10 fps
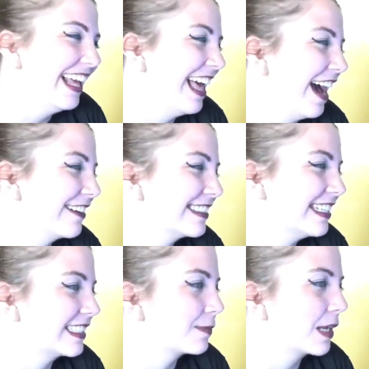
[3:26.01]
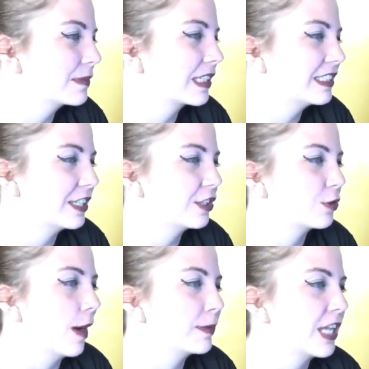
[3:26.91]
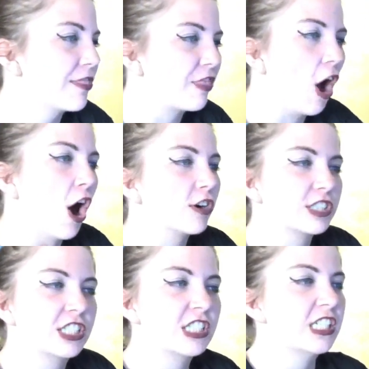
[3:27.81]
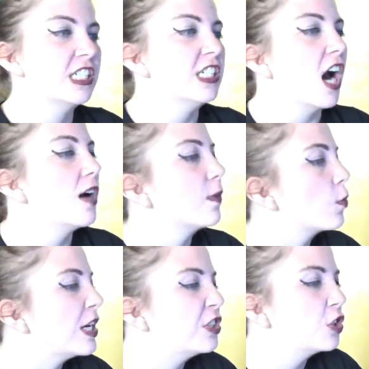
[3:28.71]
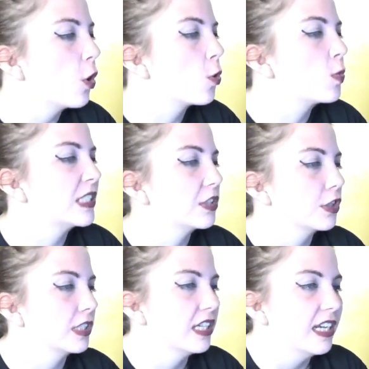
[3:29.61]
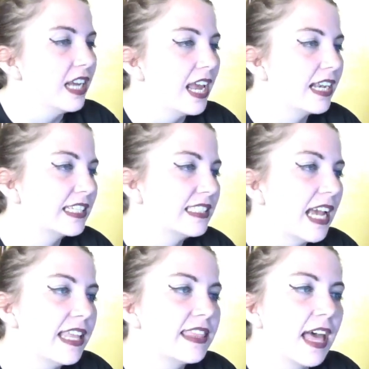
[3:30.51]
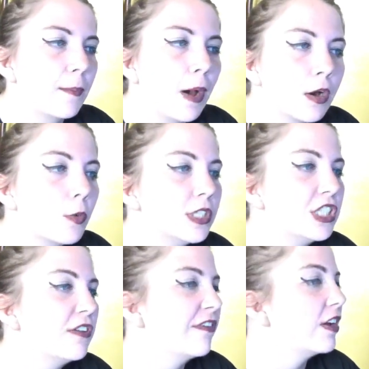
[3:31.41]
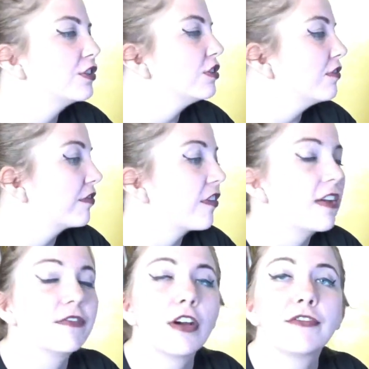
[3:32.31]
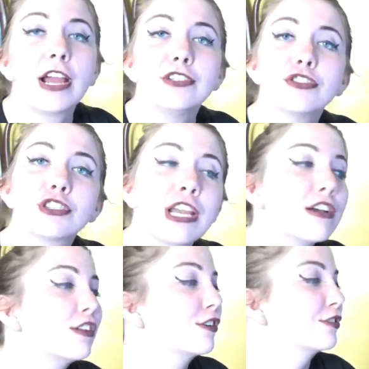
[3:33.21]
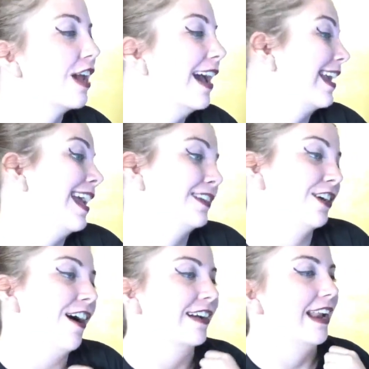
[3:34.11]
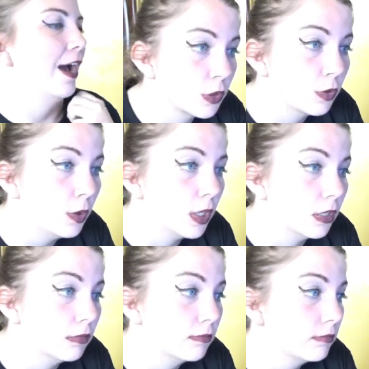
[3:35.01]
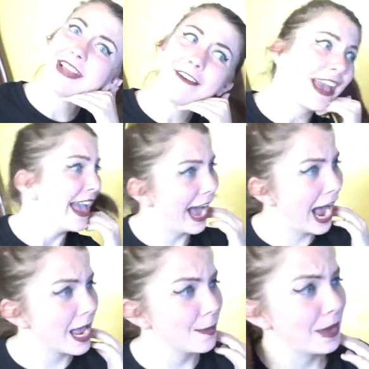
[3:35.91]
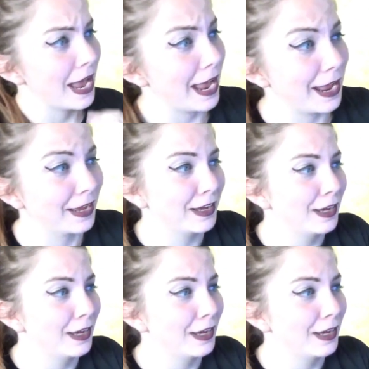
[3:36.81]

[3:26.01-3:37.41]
house is sometimes considered to represent the heart of a witch or wizard. It is said that Pugwidgee favor favors healers. I can't talk now. Cool. Okay, I am a